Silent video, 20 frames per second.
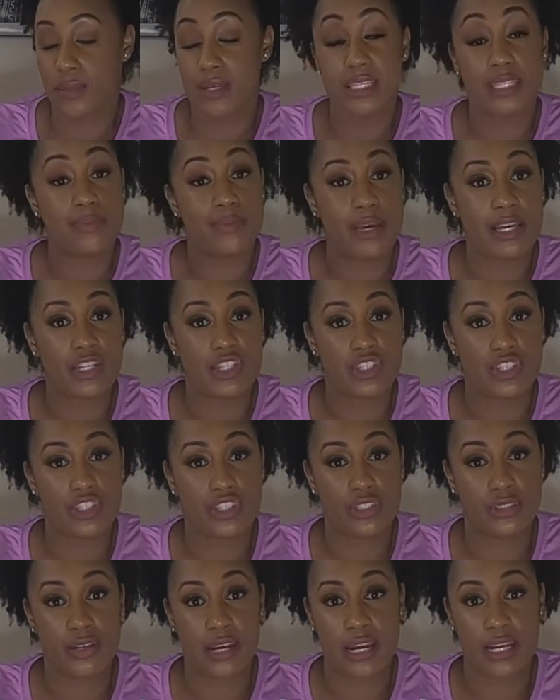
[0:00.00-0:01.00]
especially
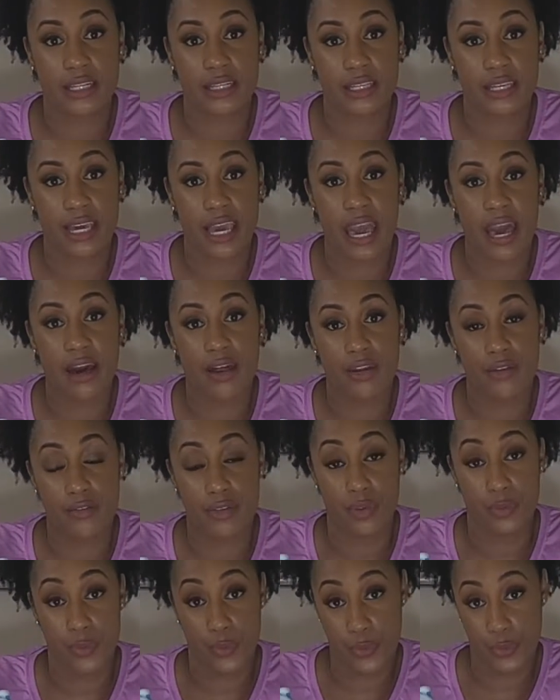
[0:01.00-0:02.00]
directly out of
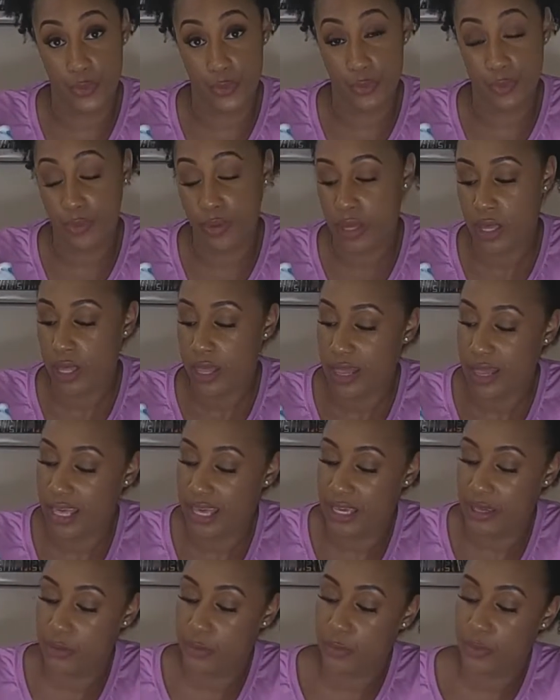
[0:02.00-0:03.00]
the womb.
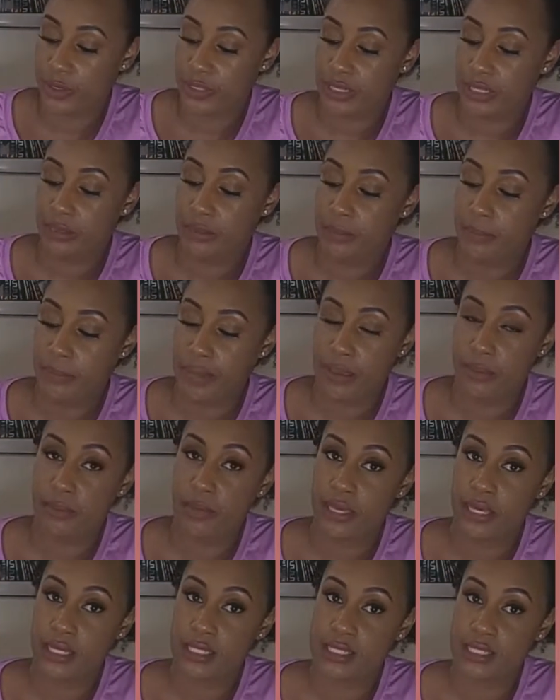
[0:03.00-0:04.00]
It really
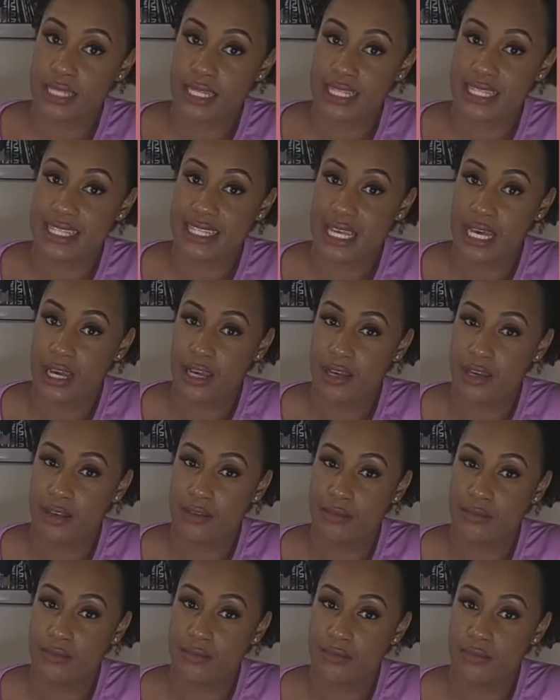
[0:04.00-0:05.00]
mimics the
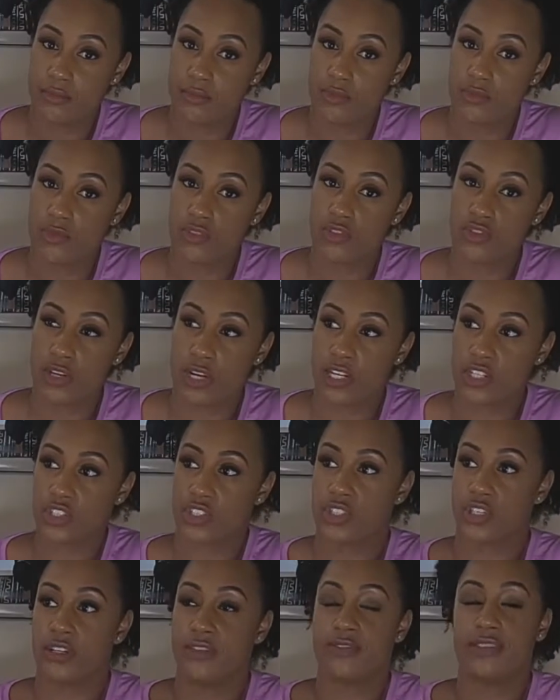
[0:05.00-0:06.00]

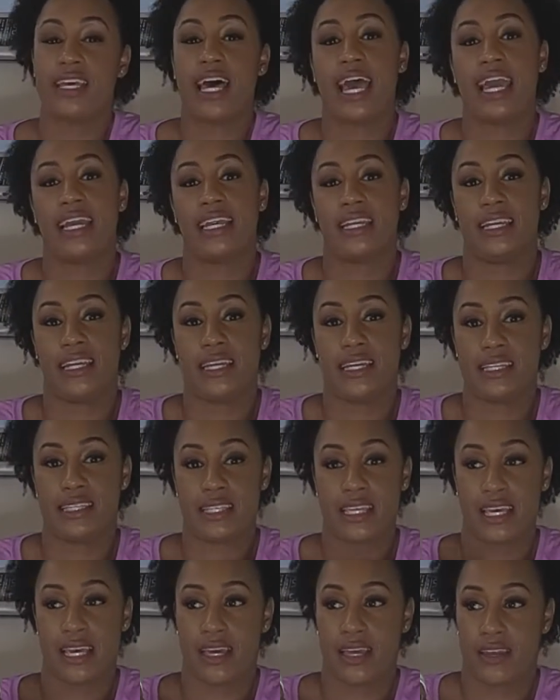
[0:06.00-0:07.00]
structure of tightness
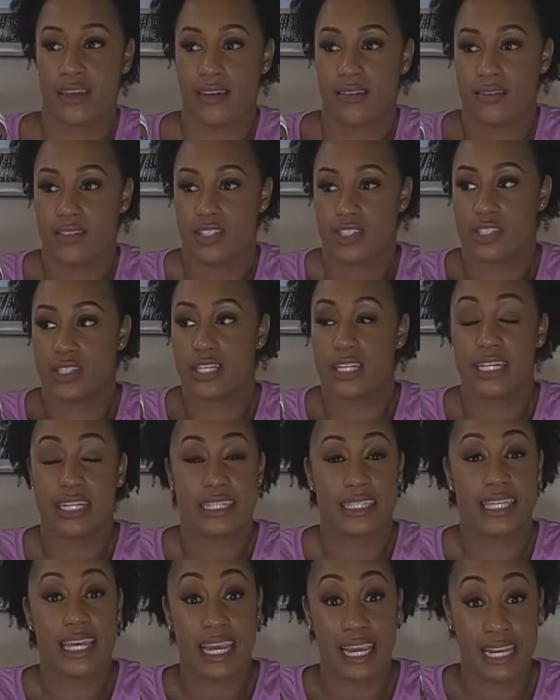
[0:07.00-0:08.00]
and just
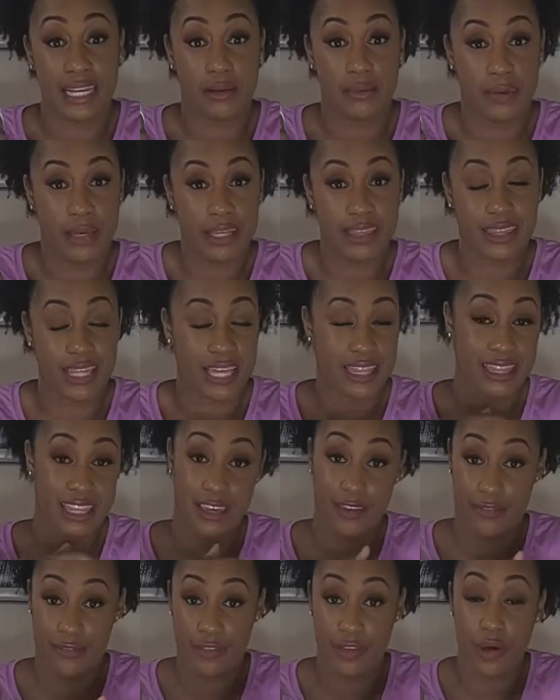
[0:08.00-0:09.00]
containment that
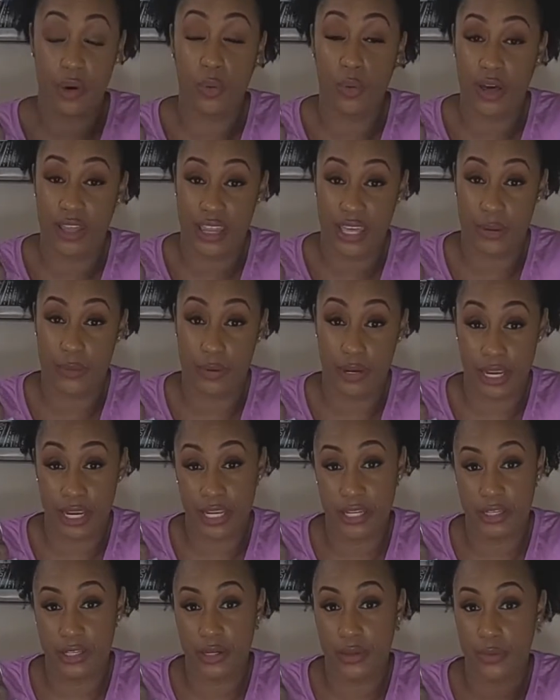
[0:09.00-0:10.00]
they felt while they were
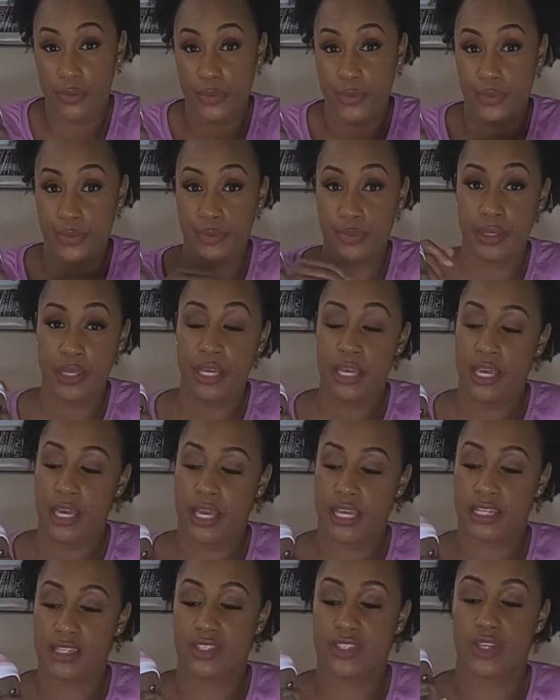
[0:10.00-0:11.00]
in your womb.
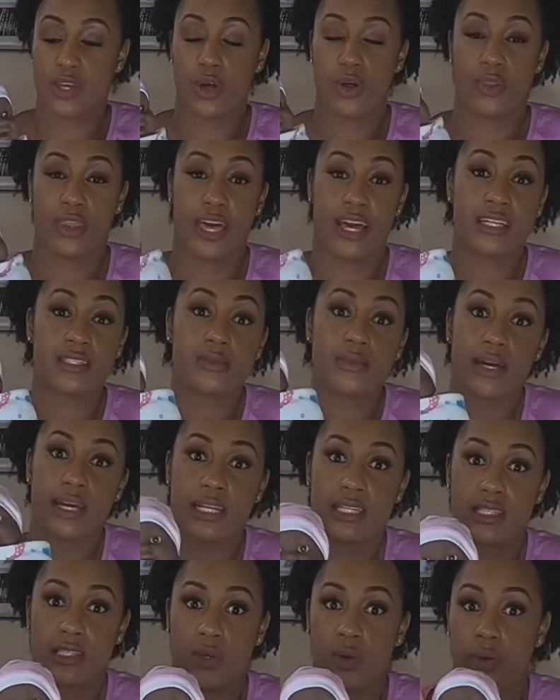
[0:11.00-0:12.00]
And so that's
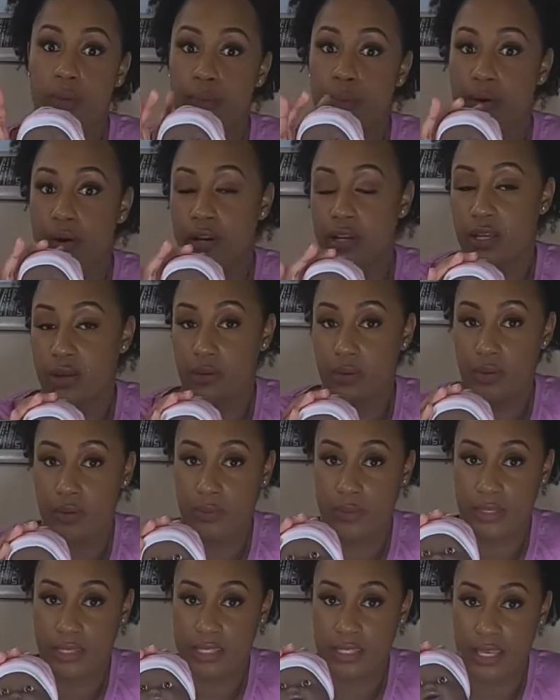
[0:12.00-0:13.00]
why it's so important
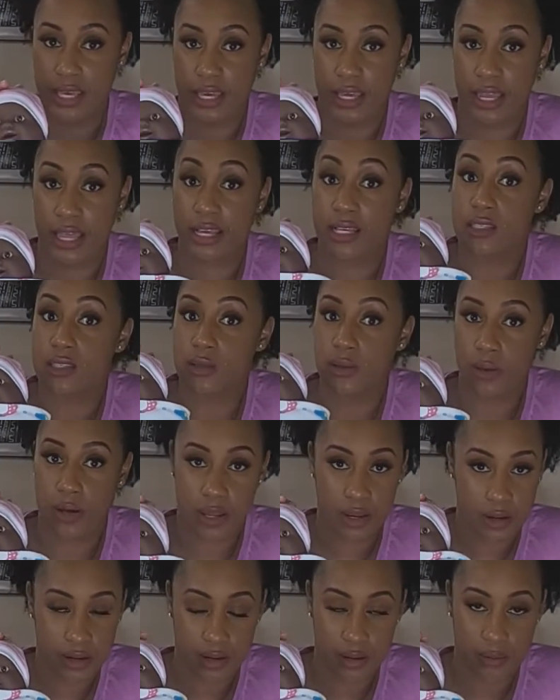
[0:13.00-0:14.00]
when we say like
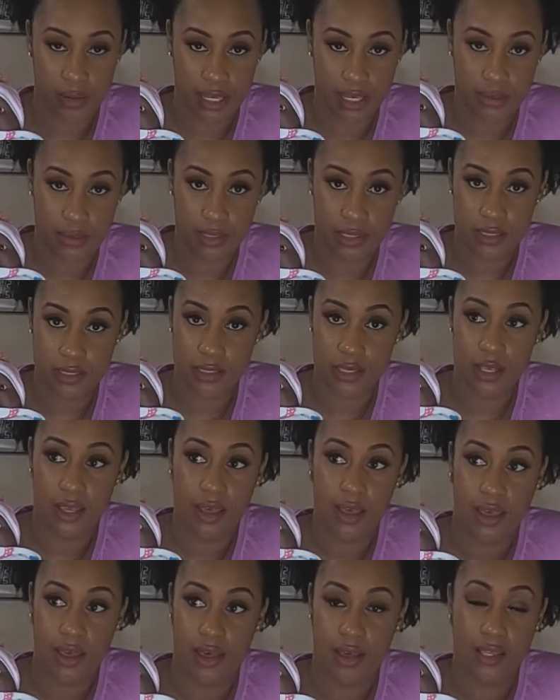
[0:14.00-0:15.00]
swaddle your babies,
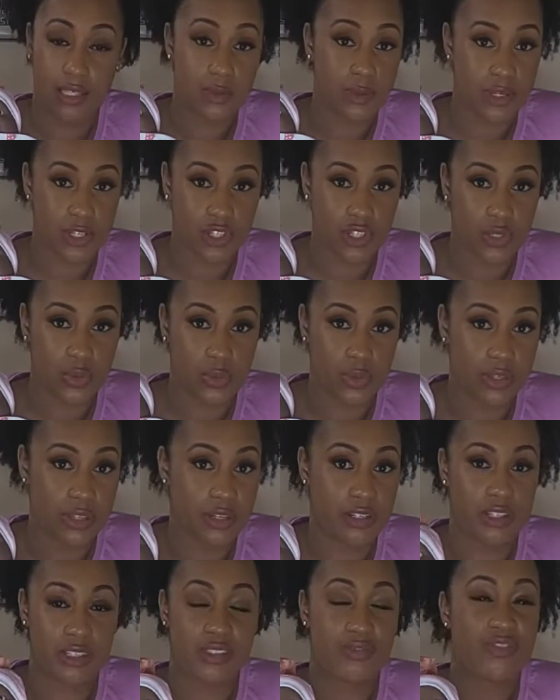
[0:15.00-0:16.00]
especially when
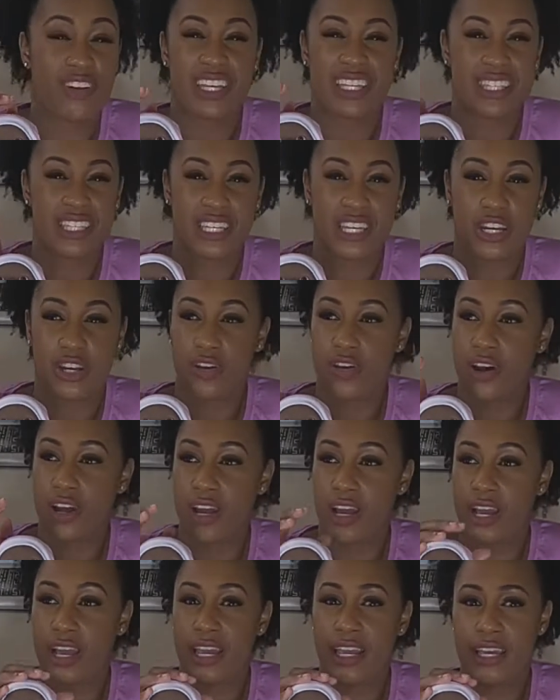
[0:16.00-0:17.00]
they're just fussy and
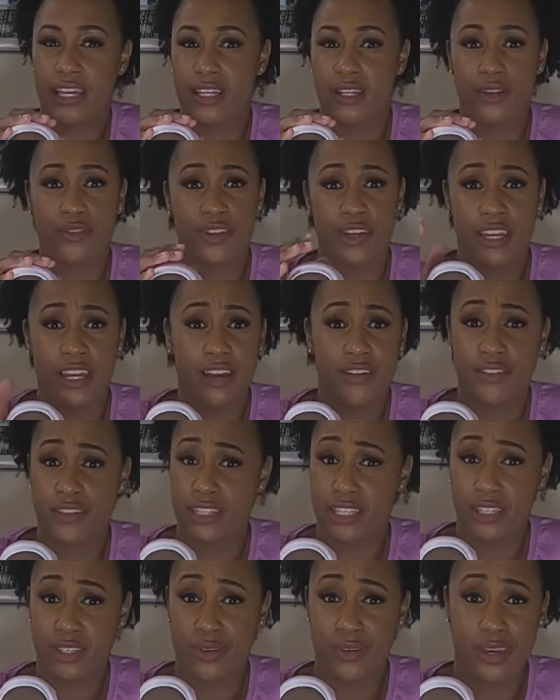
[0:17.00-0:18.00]
crying and you've done
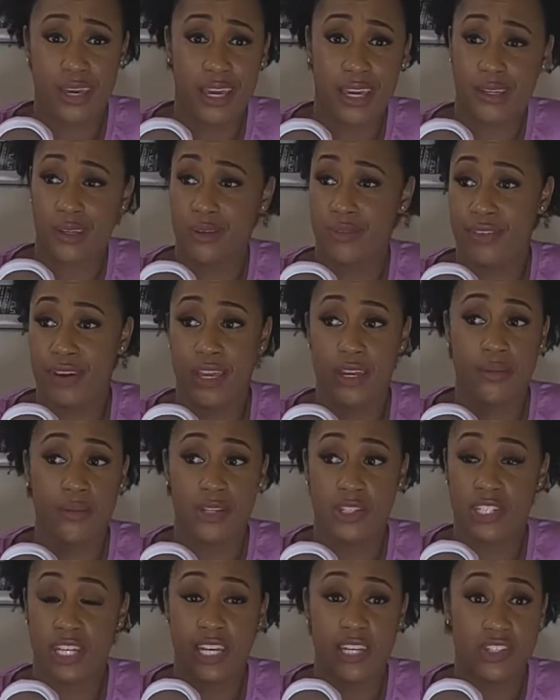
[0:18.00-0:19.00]
everything you can, you fed them,
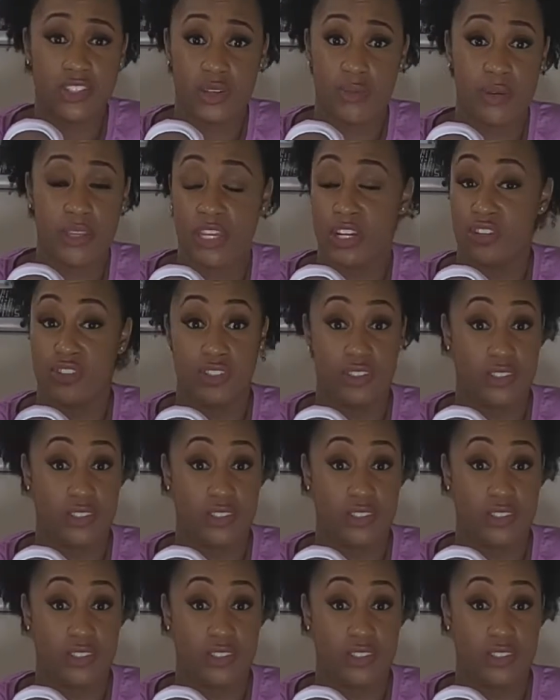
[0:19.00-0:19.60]
you changed them, and they're